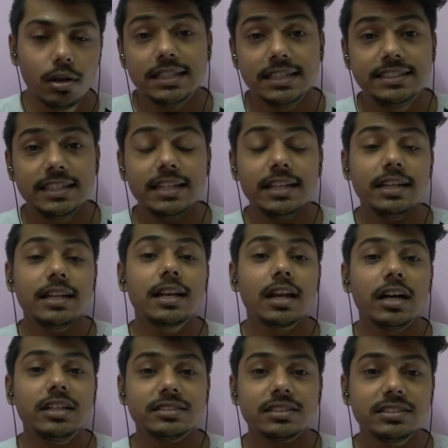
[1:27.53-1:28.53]
The generic
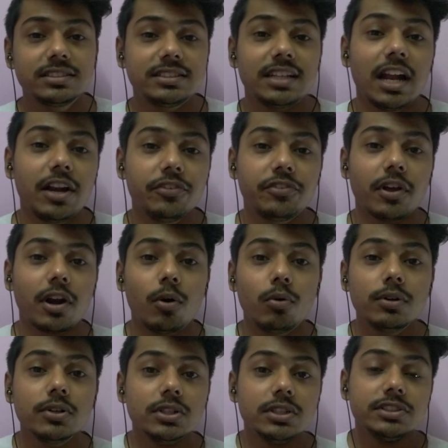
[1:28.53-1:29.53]
glass stands
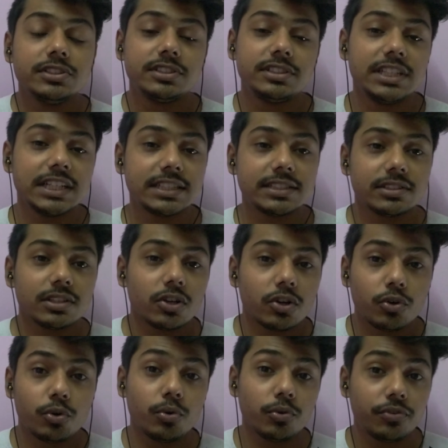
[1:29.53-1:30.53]
around 6
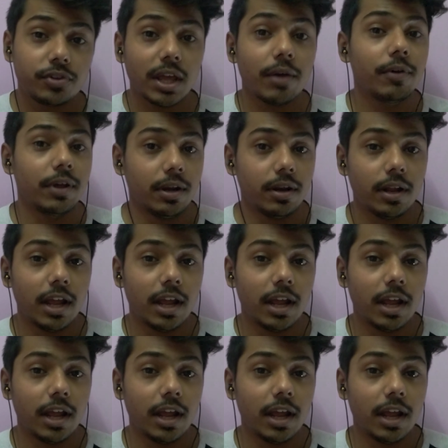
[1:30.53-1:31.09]
to 7,